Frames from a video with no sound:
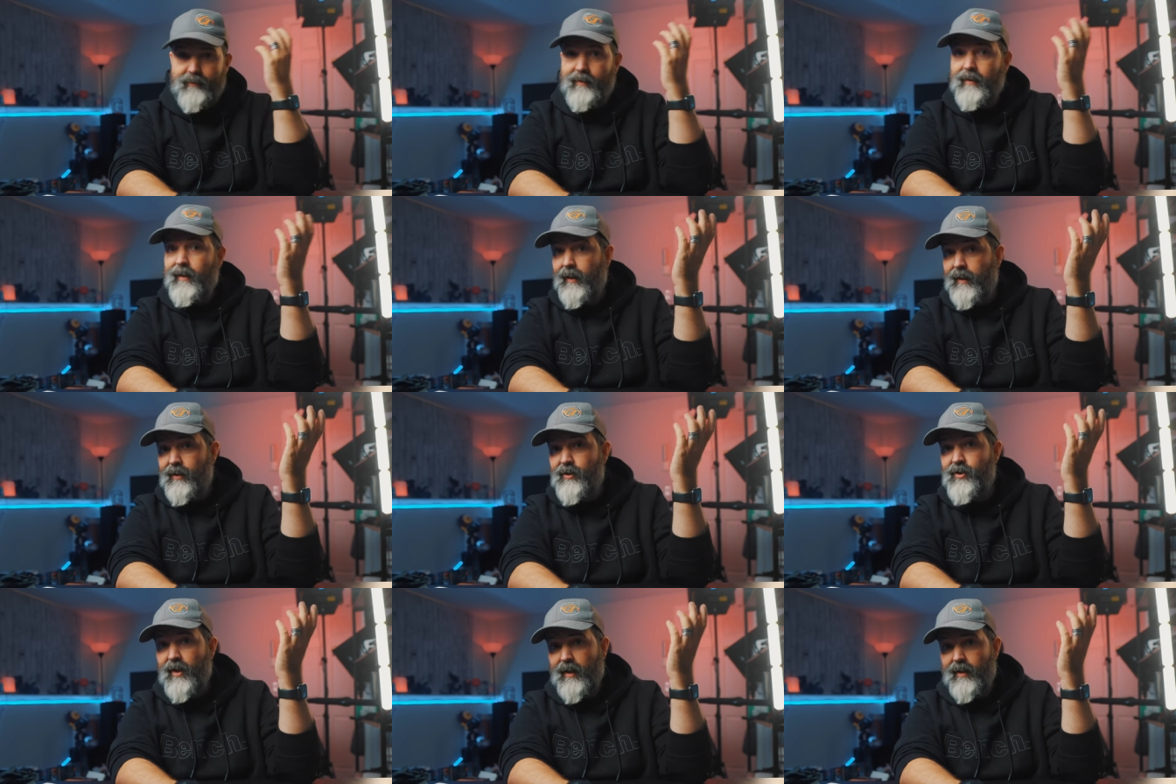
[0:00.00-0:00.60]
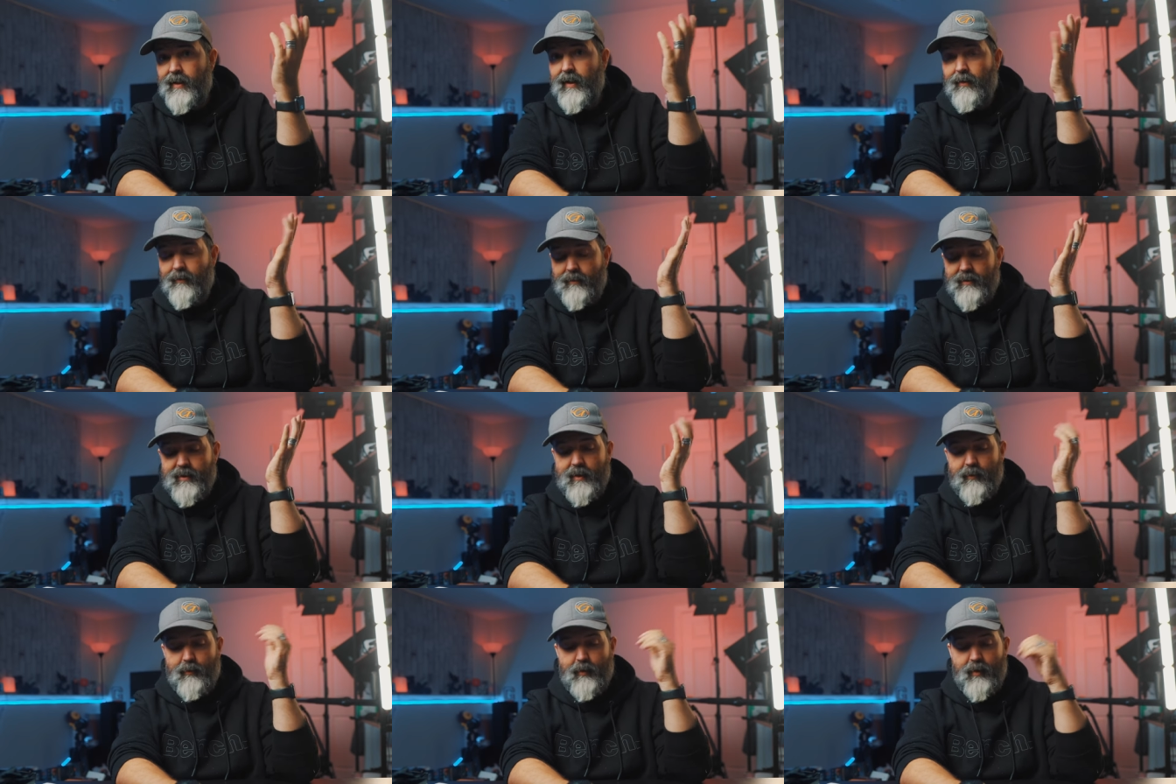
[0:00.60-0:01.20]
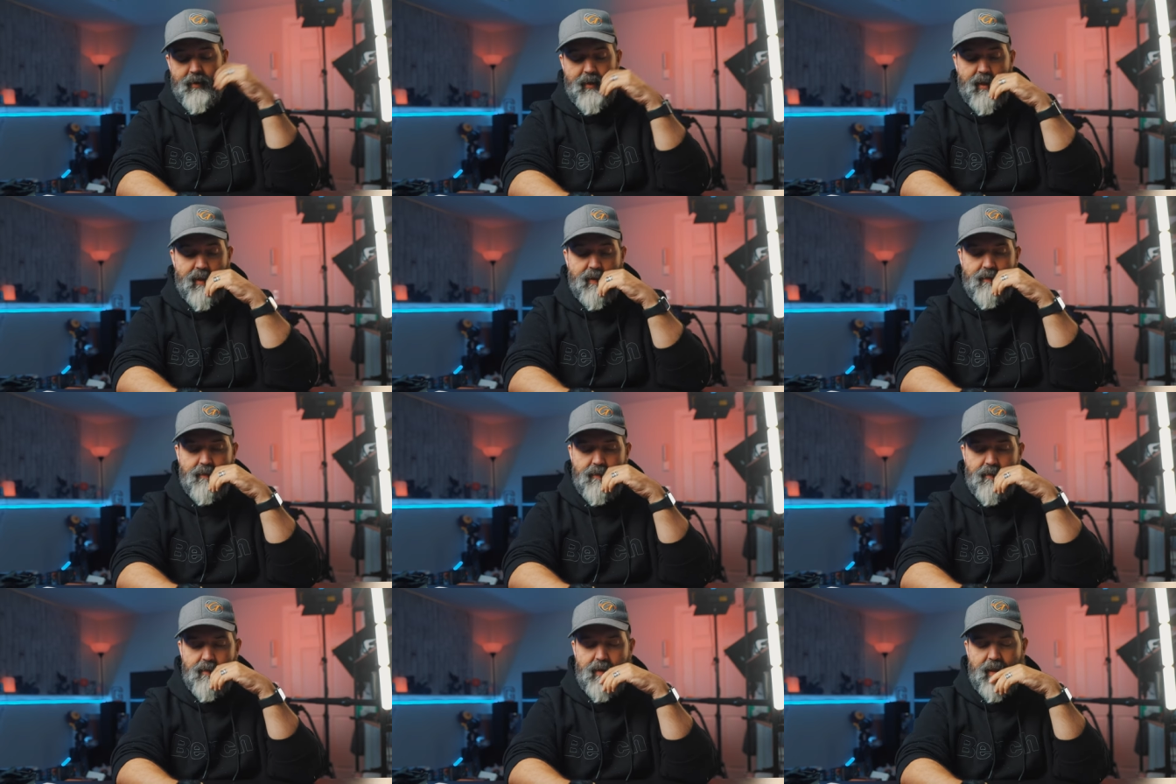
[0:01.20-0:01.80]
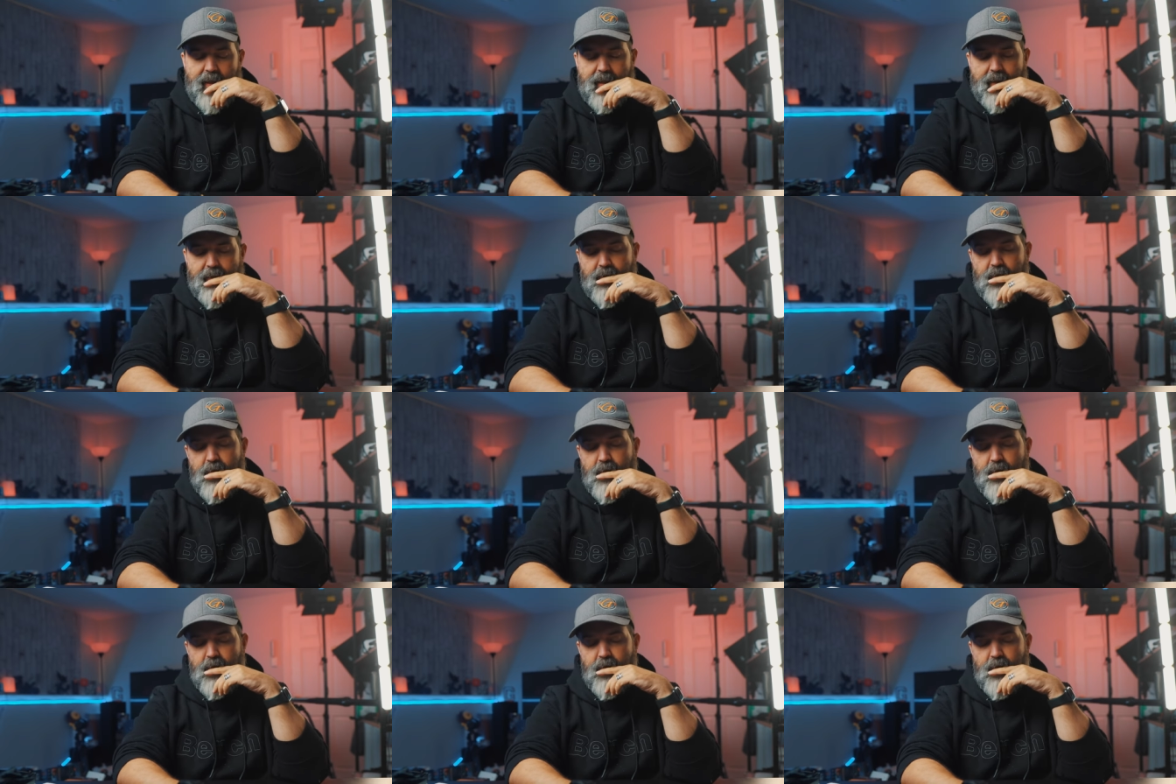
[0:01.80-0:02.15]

get it checked out somewhere that they can